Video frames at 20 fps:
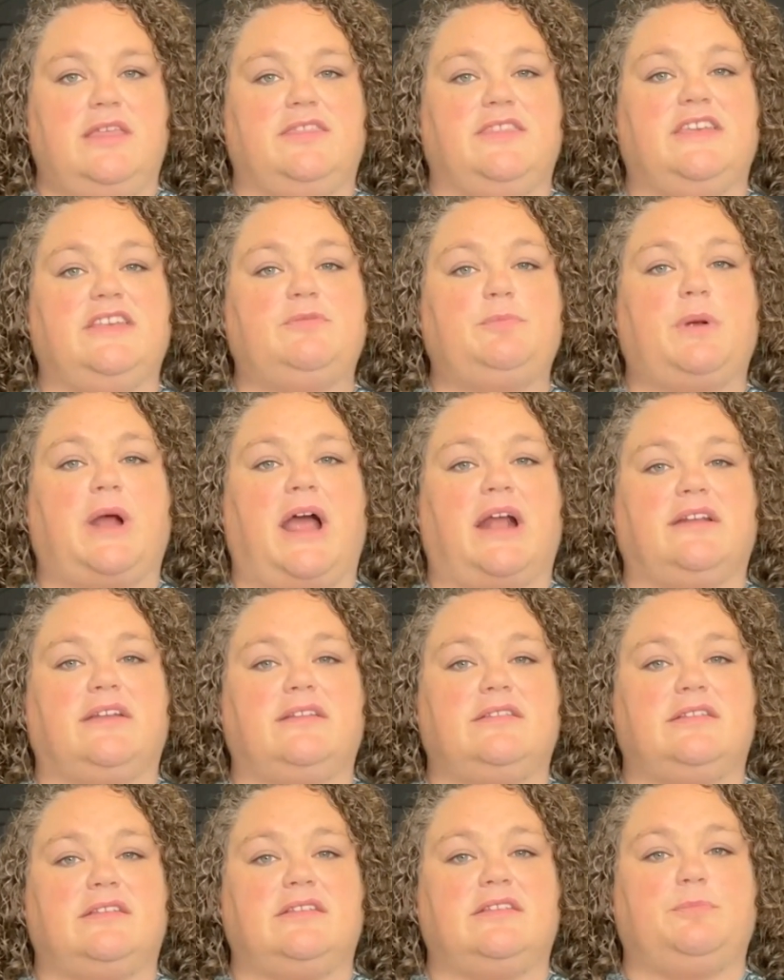These
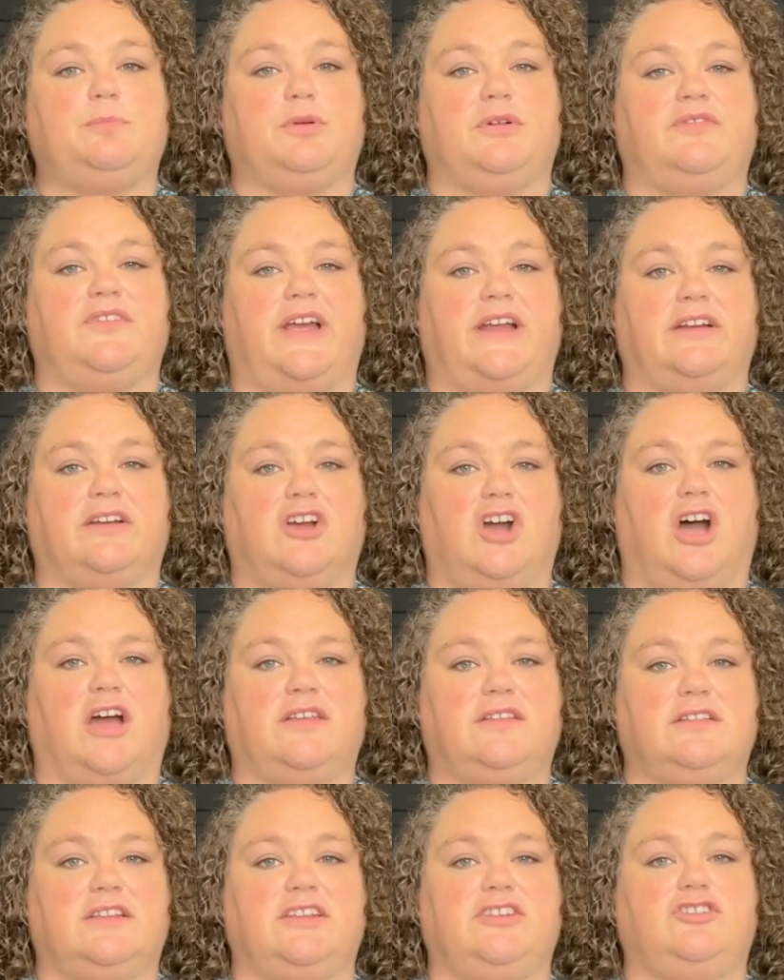practices prevent
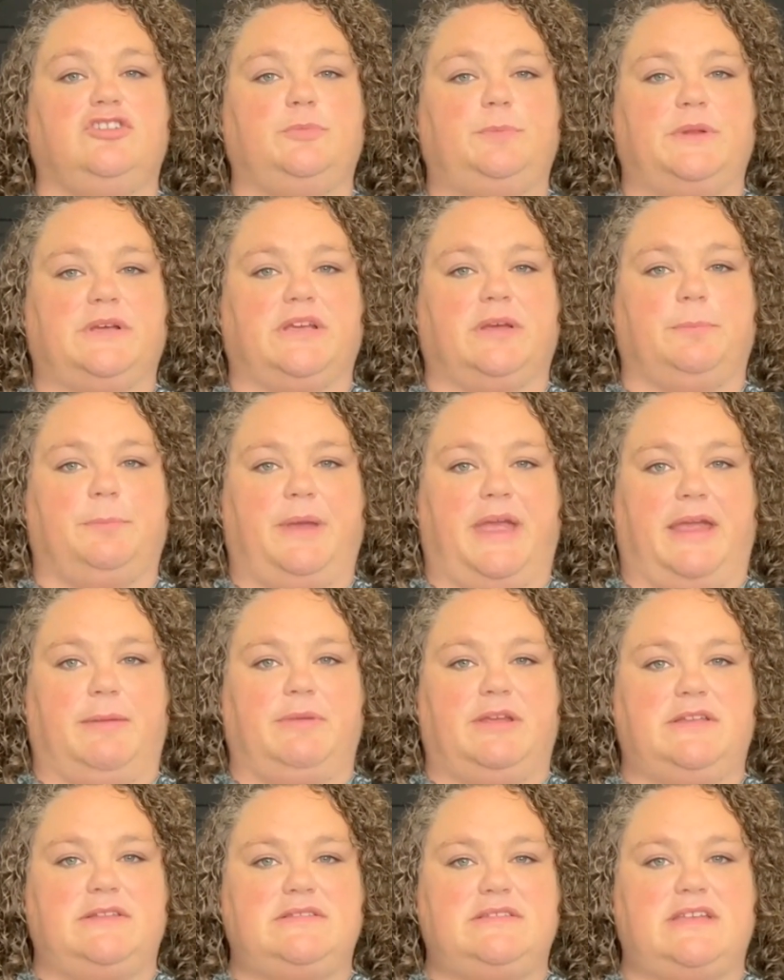costly duplicate
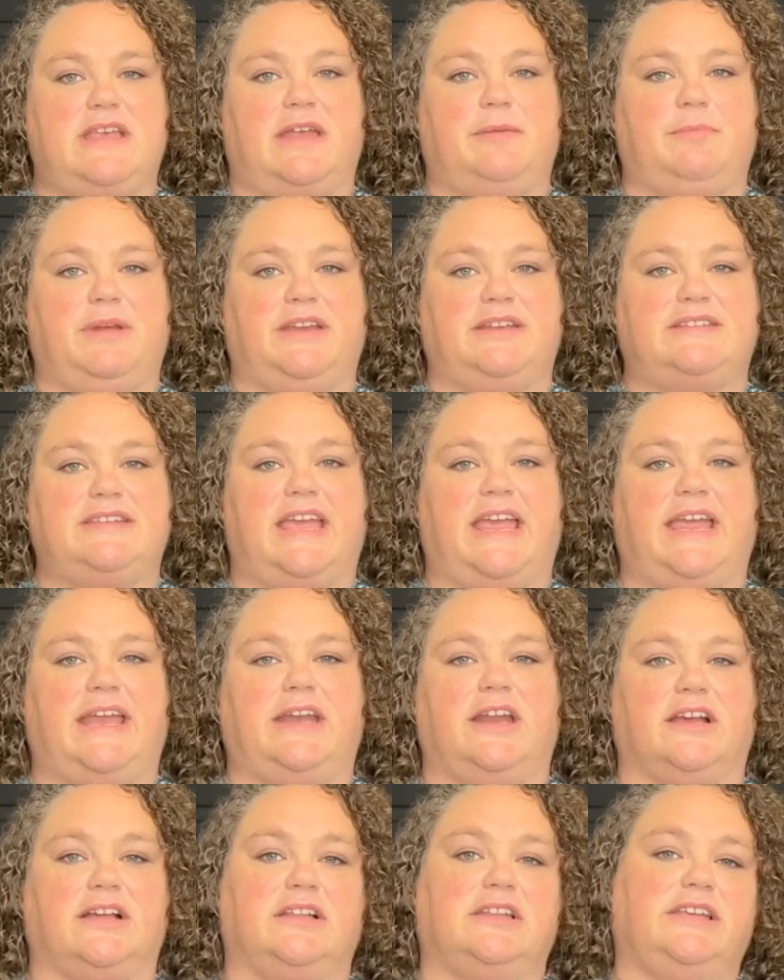payments and
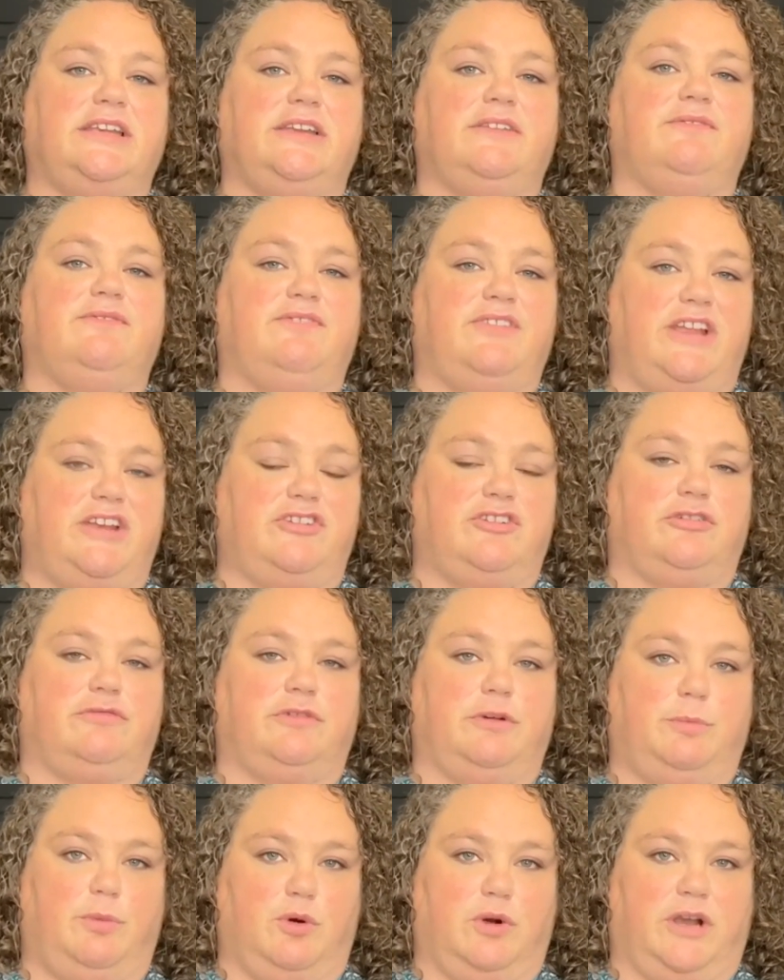maintain a clean vendor
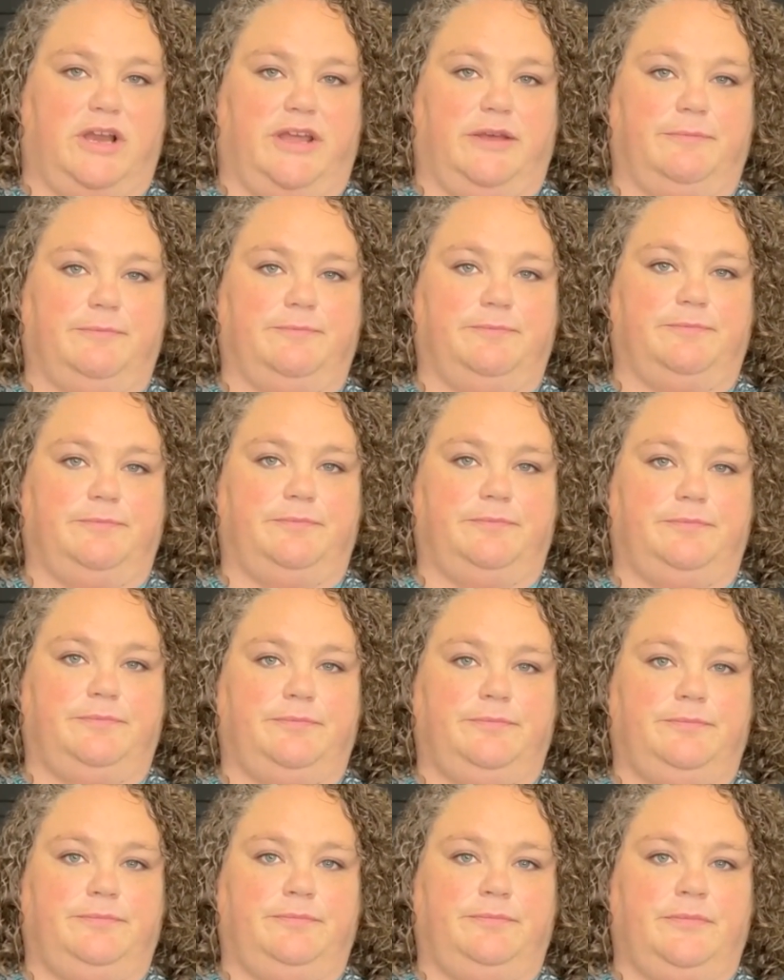reporting.
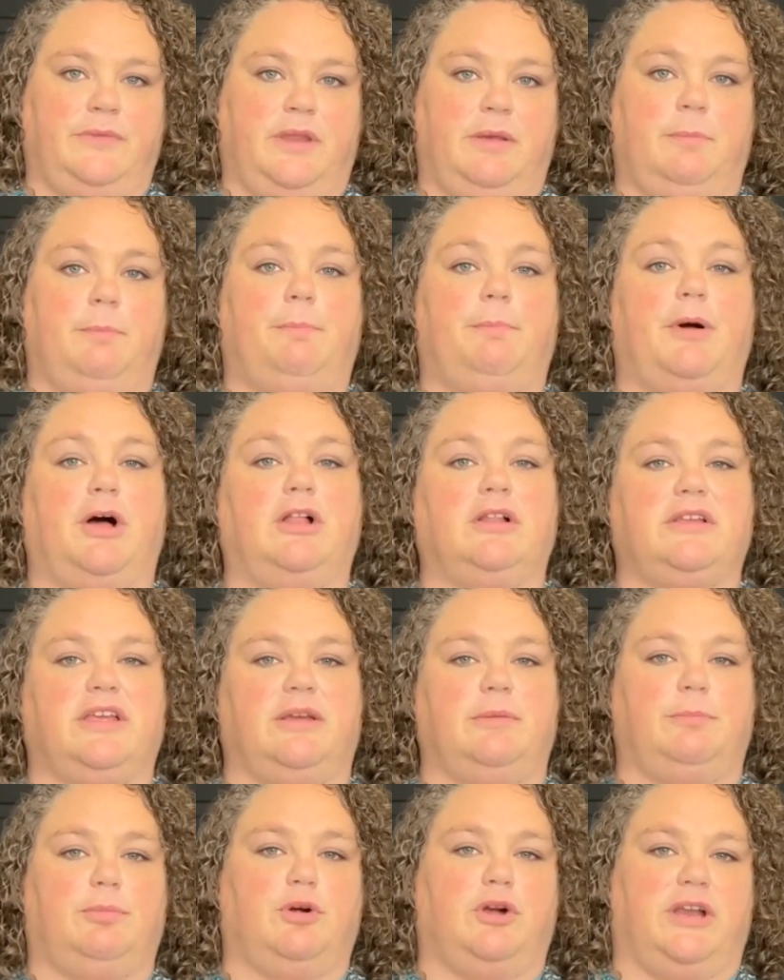Bulk
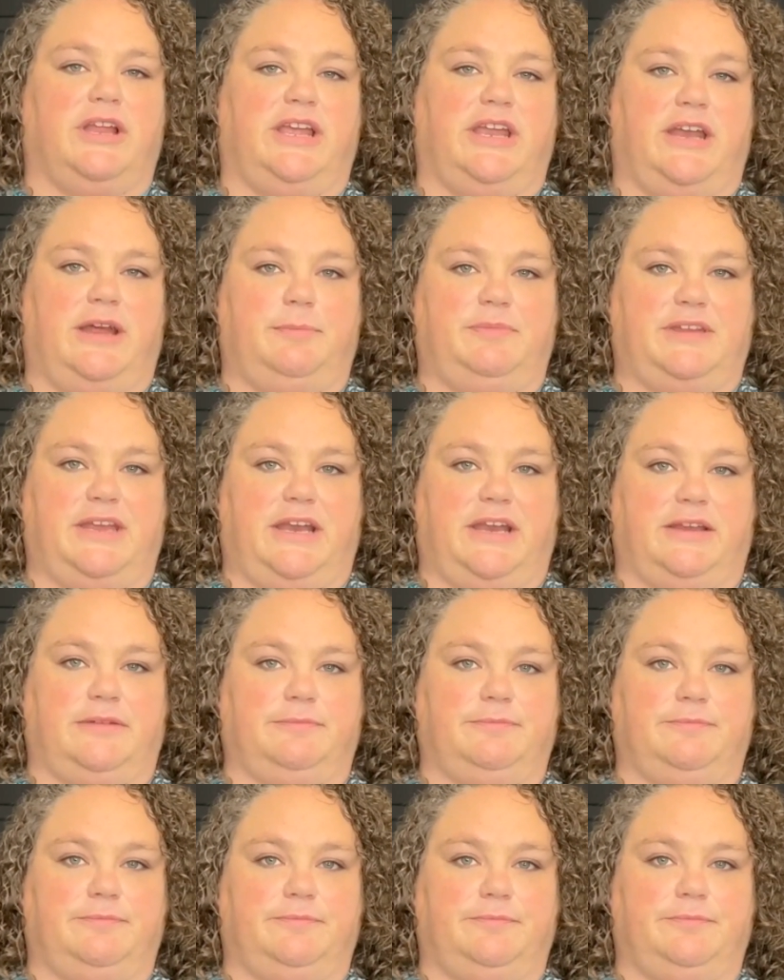importing and updating.